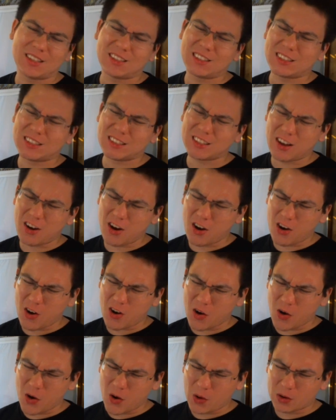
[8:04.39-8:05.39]

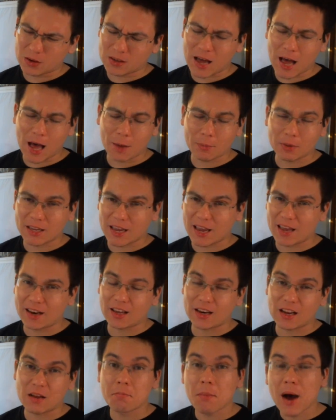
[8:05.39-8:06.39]
so
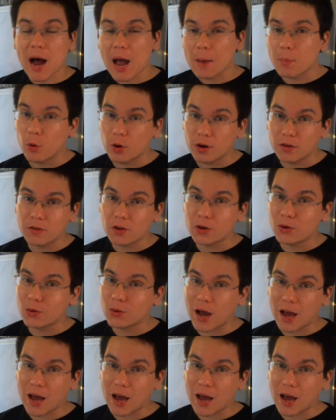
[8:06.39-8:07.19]
complicated in my point of view.